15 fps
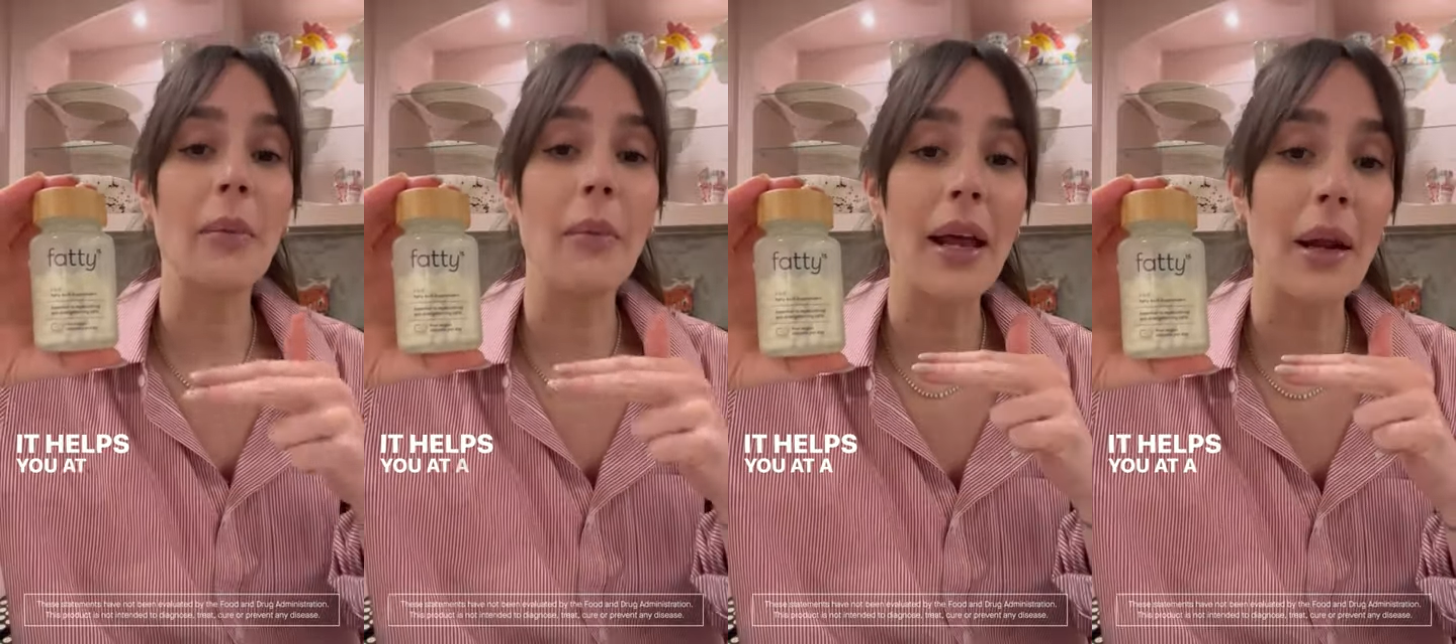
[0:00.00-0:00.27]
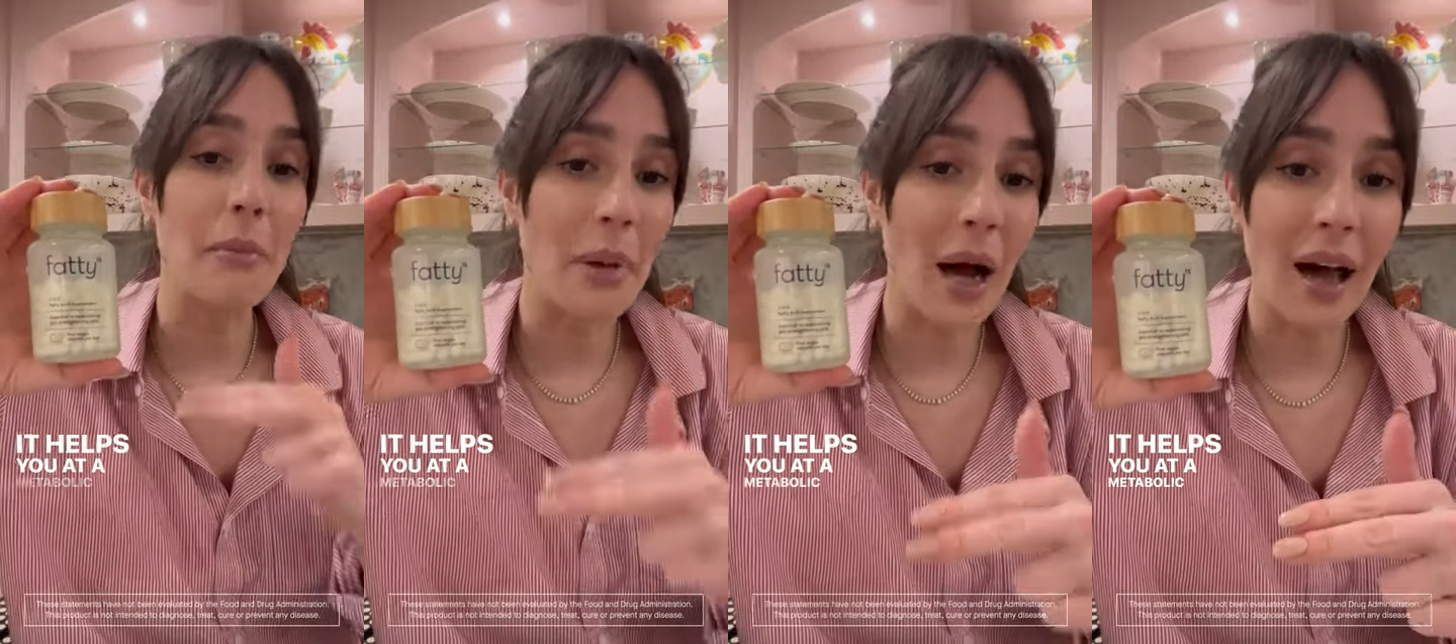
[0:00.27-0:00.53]

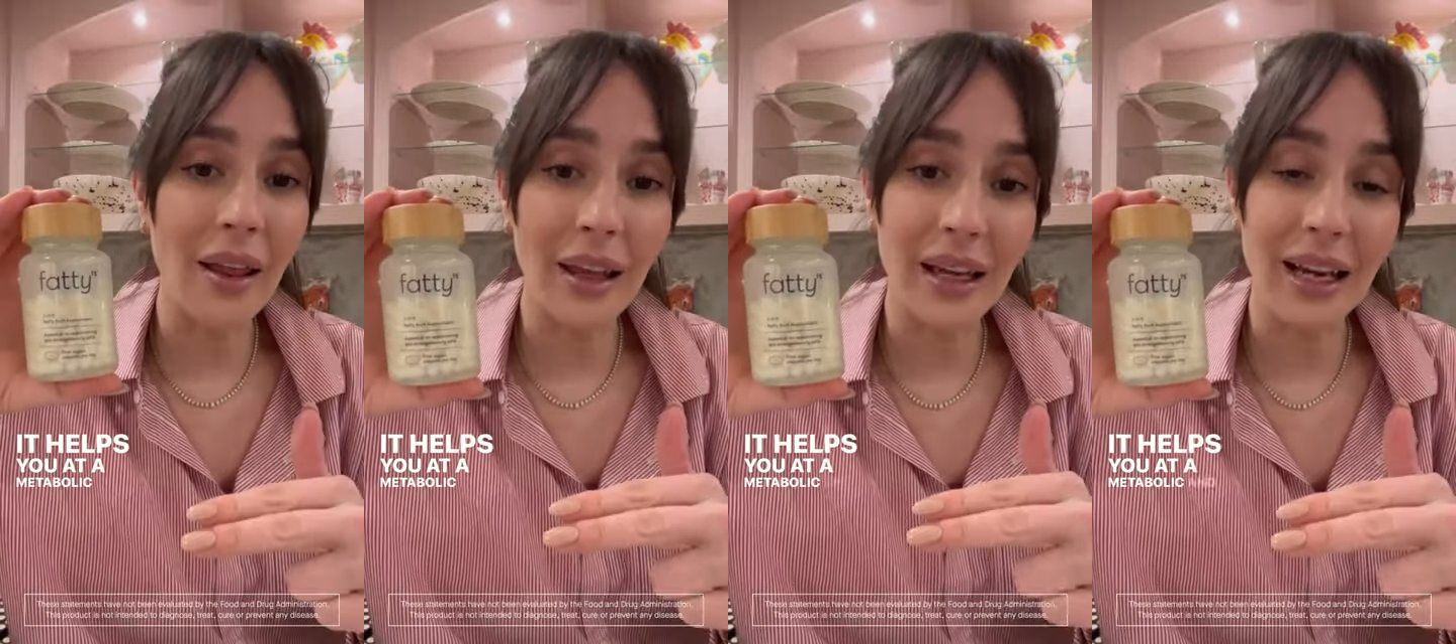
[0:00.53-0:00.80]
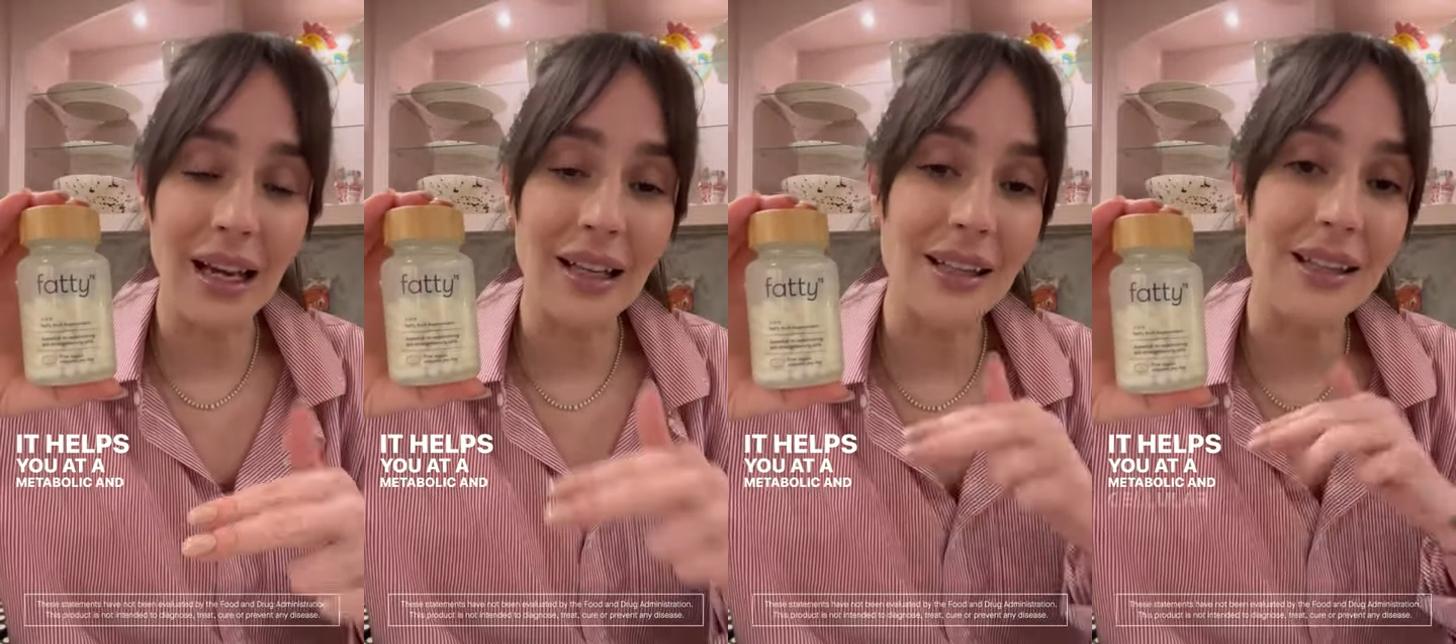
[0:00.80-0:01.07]

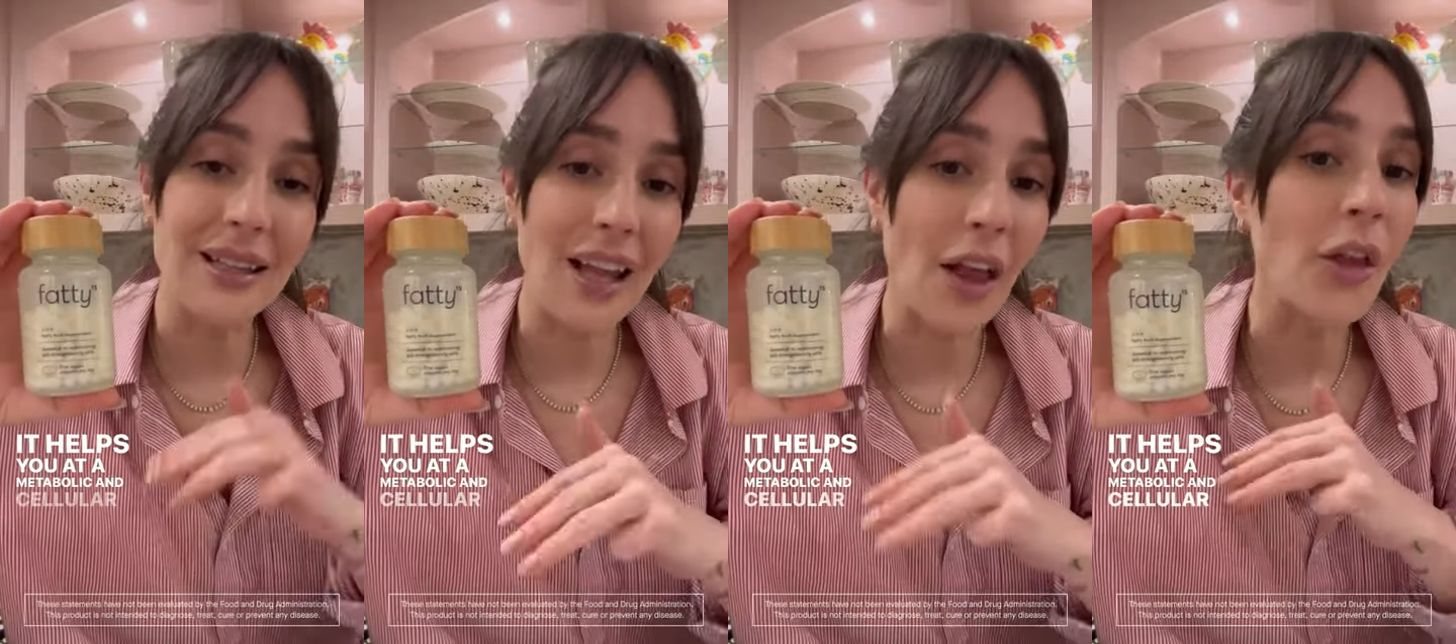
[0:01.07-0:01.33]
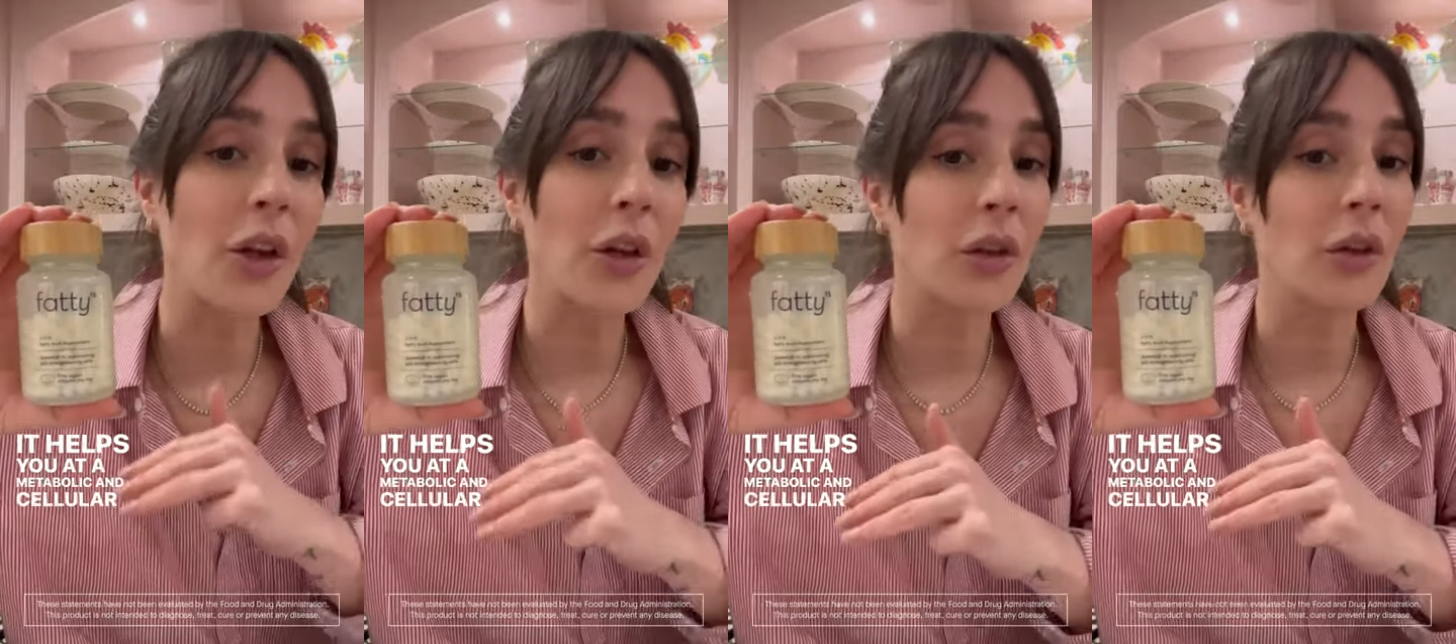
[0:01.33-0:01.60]
metabolic and
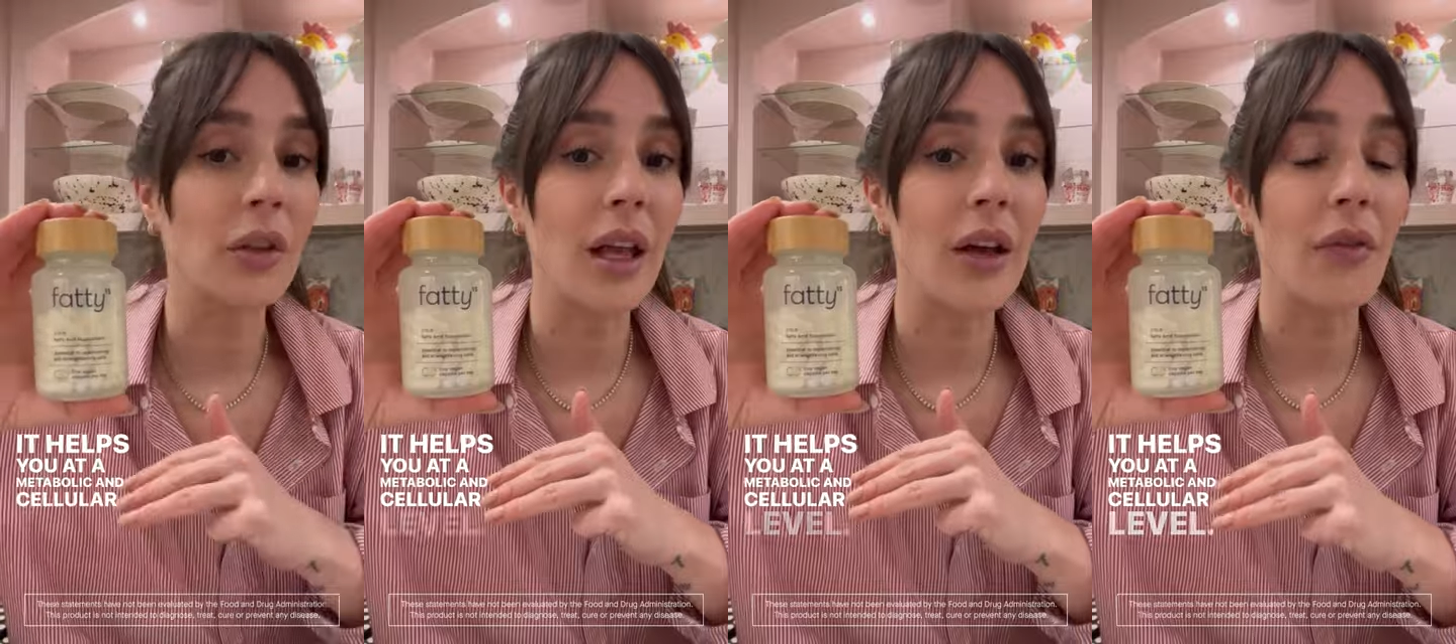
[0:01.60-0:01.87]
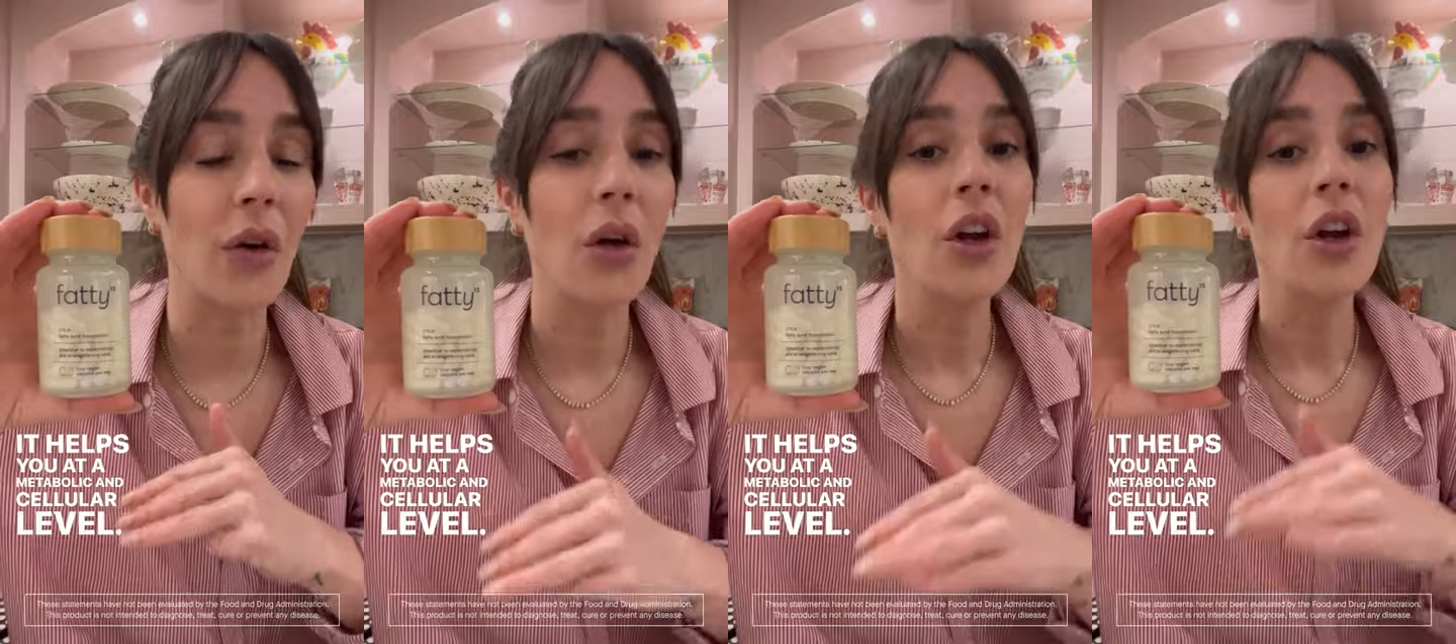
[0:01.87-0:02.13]
cellular
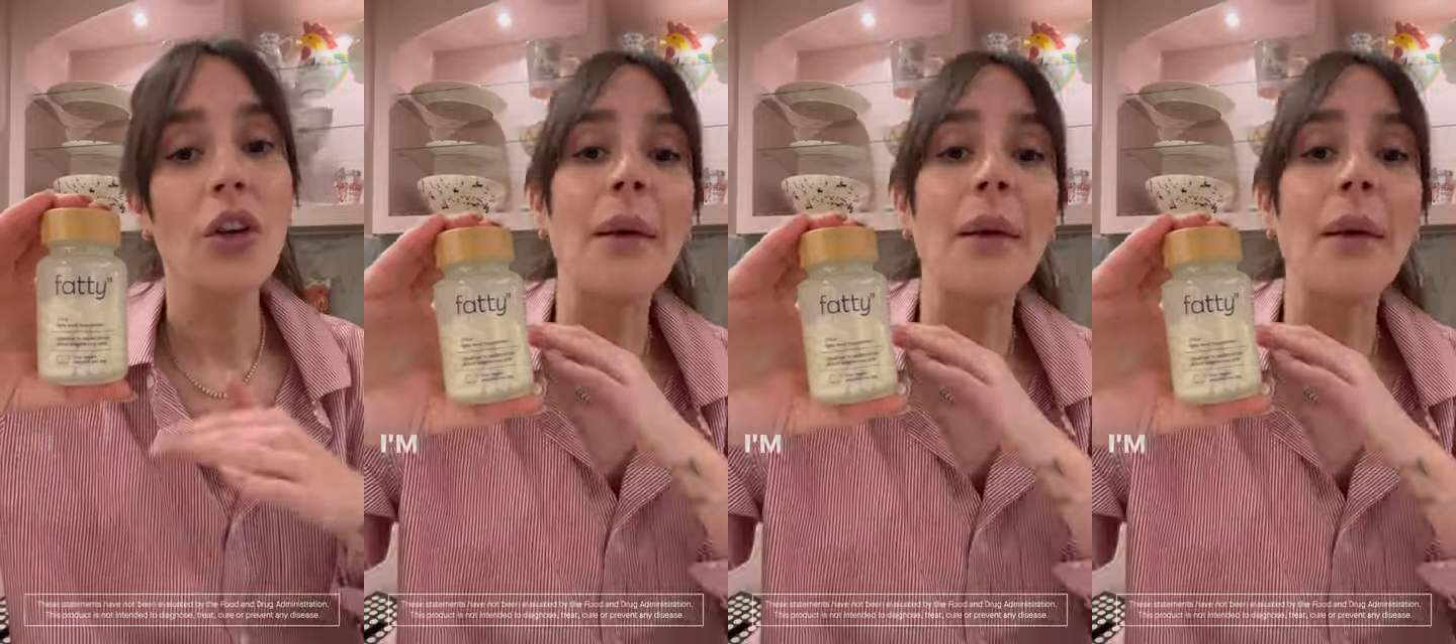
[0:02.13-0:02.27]
level.